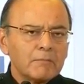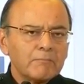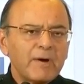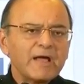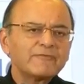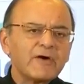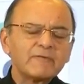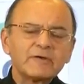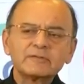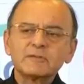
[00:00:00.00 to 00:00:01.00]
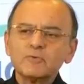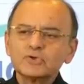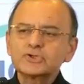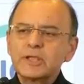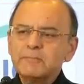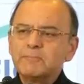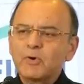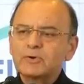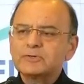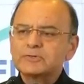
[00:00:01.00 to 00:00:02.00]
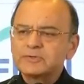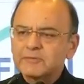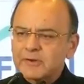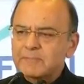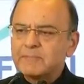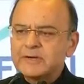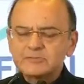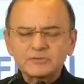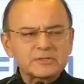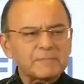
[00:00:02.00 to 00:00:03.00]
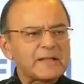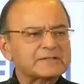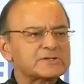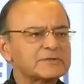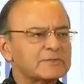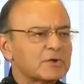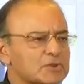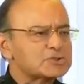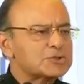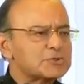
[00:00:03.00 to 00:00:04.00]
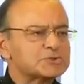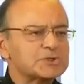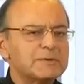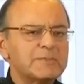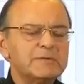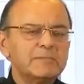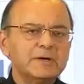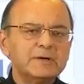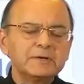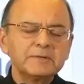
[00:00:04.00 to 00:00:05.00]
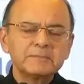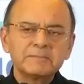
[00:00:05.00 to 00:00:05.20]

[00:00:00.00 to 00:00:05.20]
By far, one of the most important developments was the passage of the Constitution Amendment